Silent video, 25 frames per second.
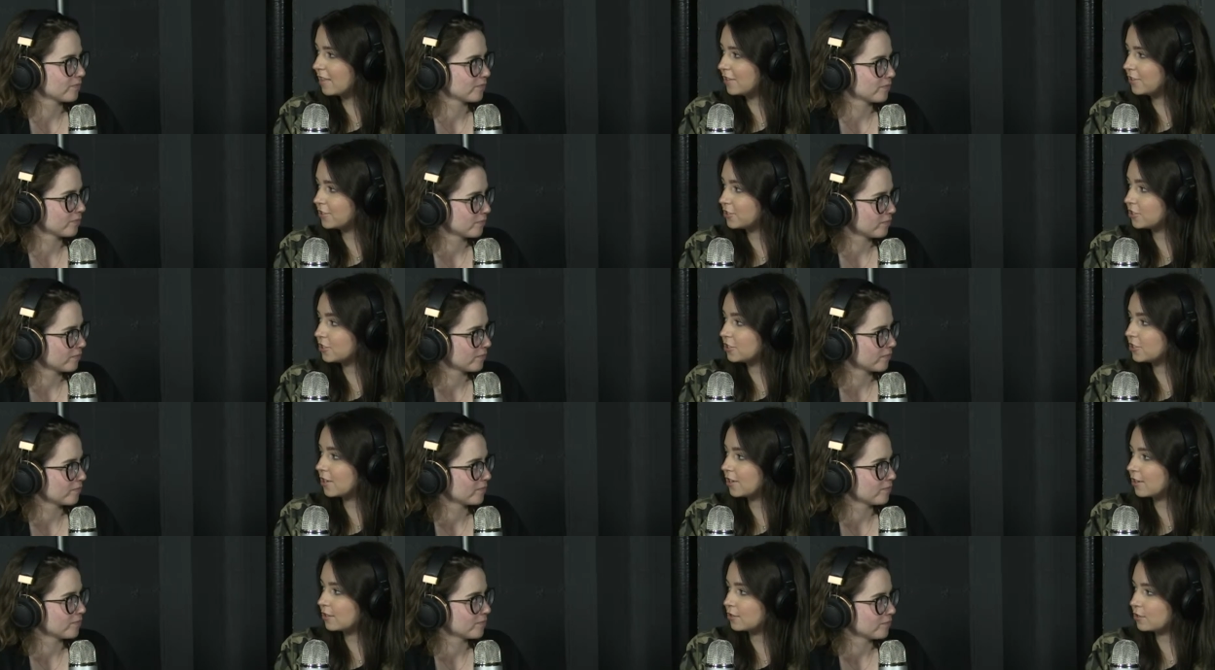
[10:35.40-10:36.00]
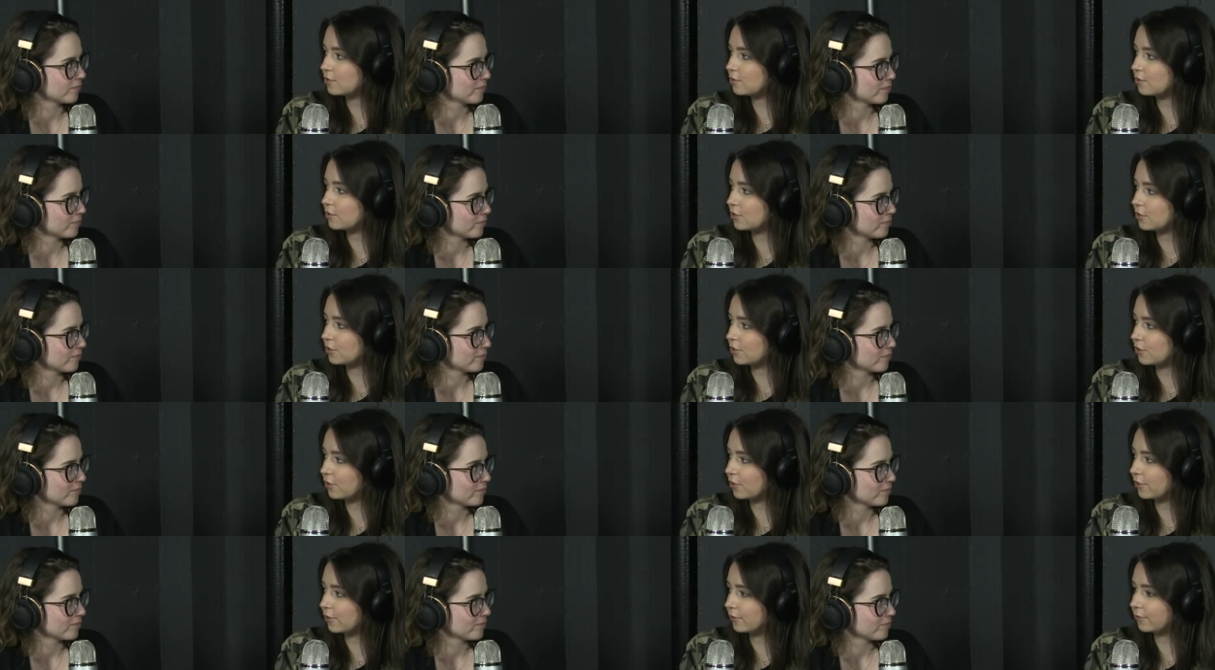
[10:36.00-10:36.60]
Speaker 1: then she tells you that
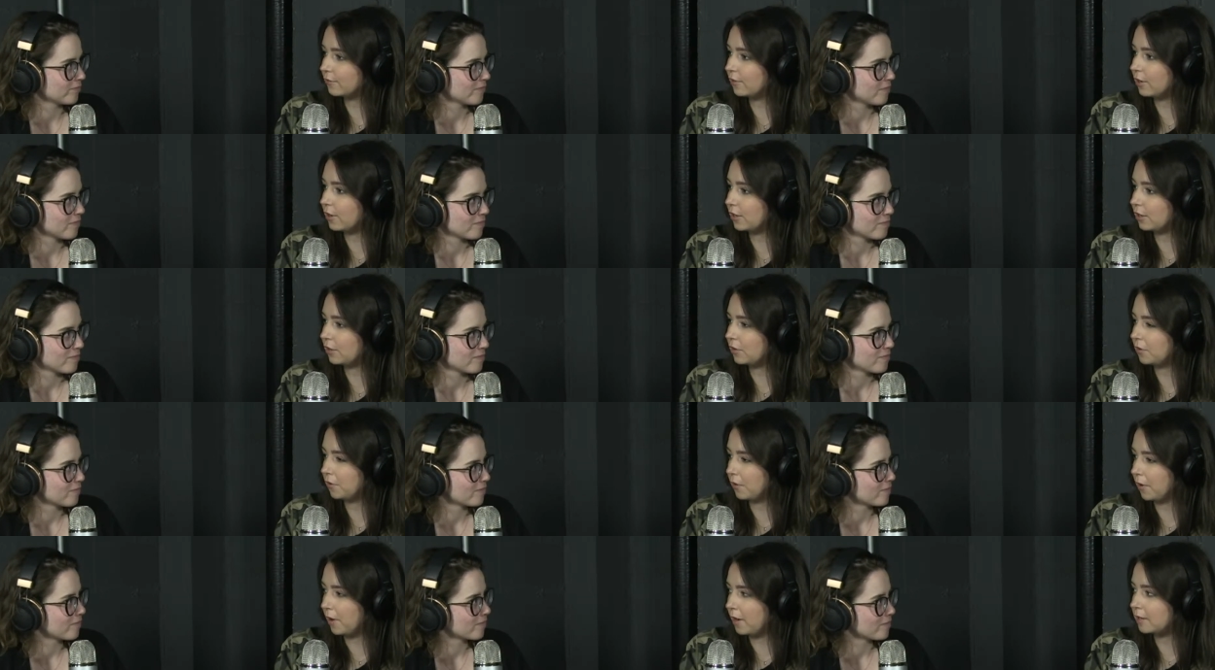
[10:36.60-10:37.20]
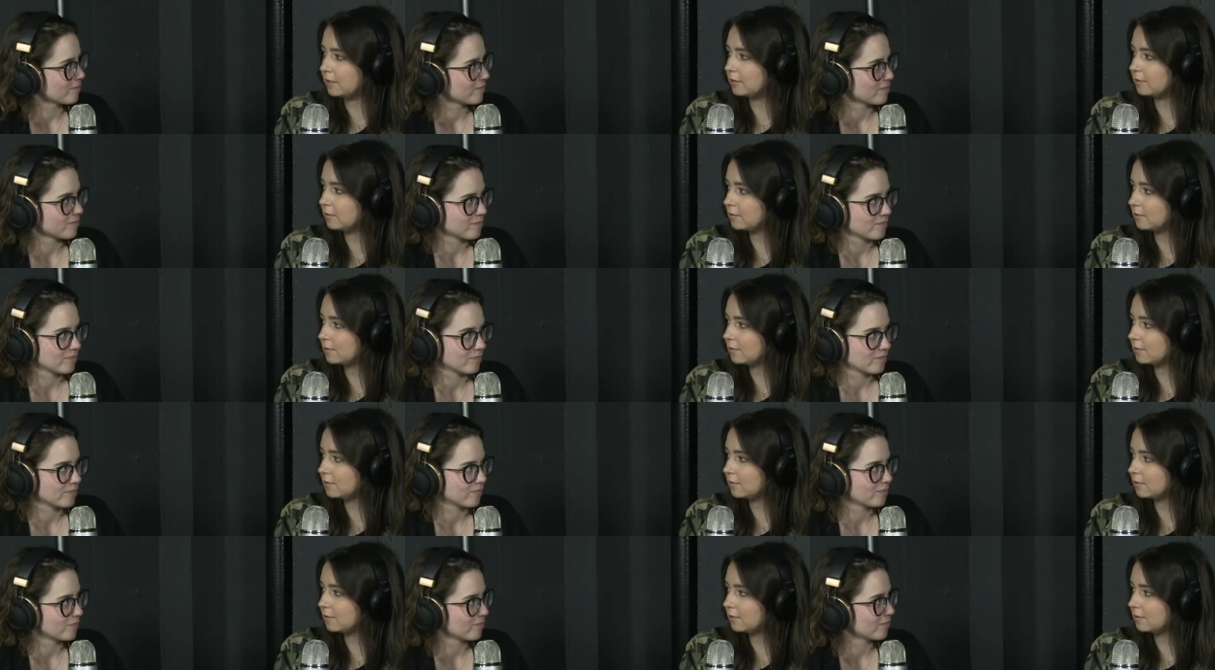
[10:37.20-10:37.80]
you're a great
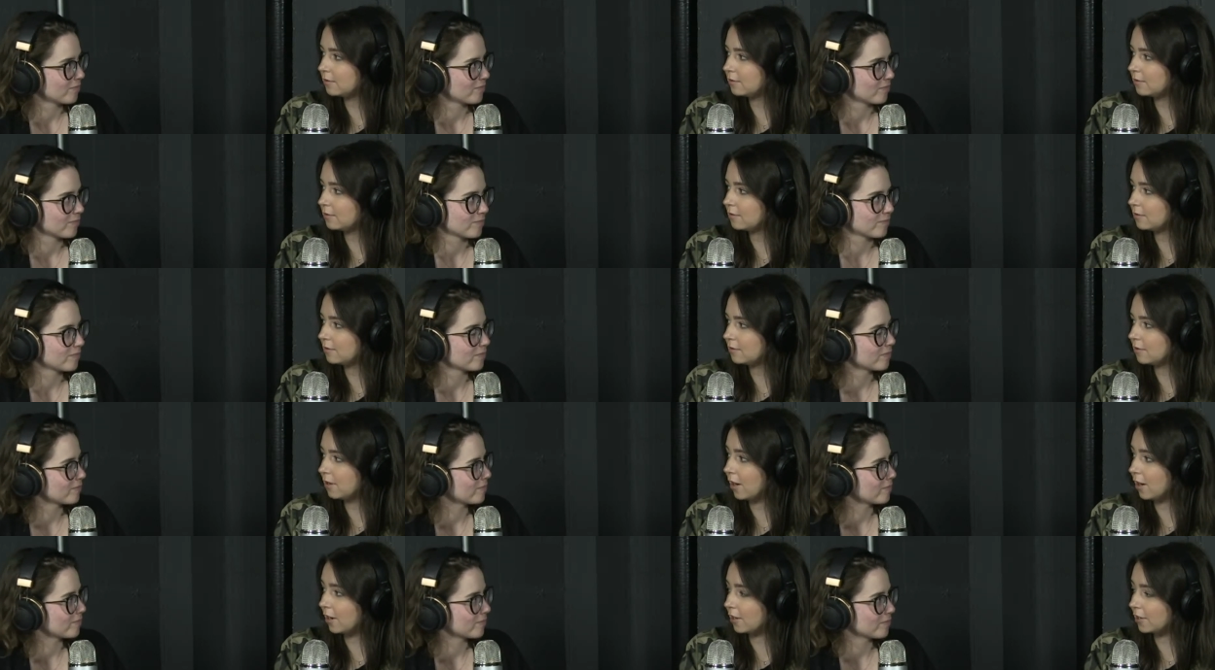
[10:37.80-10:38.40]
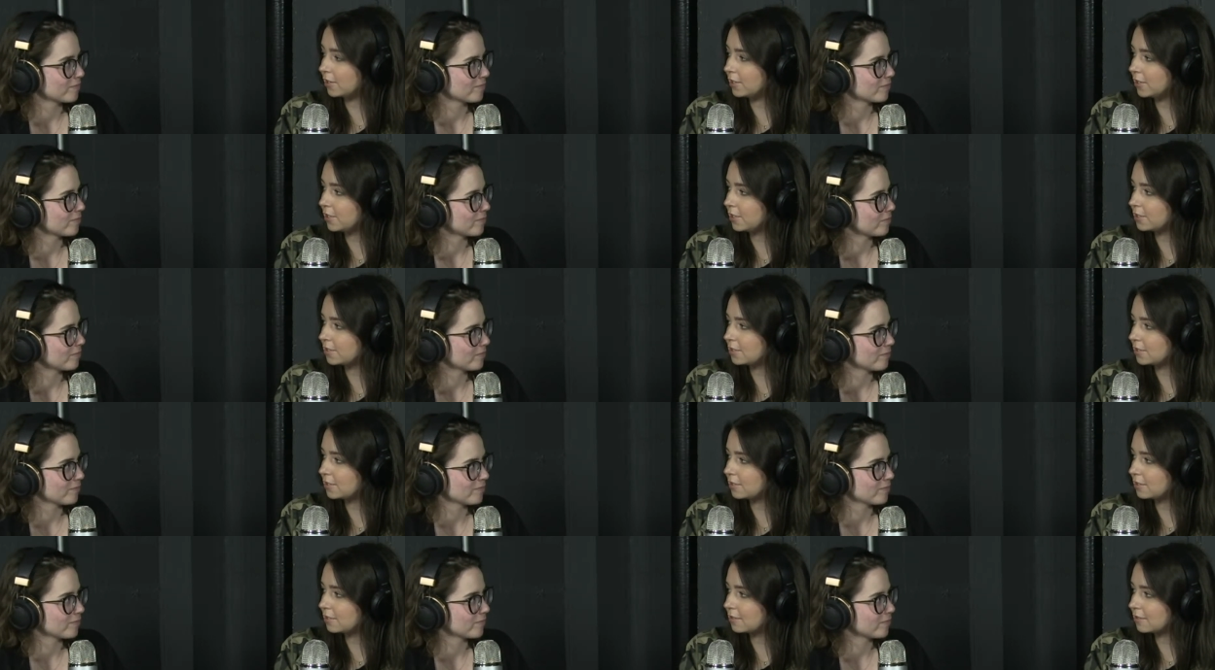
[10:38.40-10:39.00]
artist?